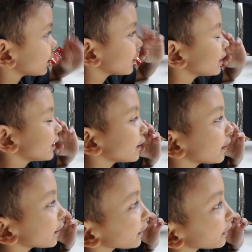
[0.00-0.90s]
Why I
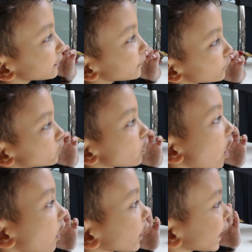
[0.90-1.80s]
keep what?
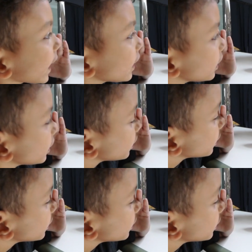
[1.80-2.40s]
Vlogging.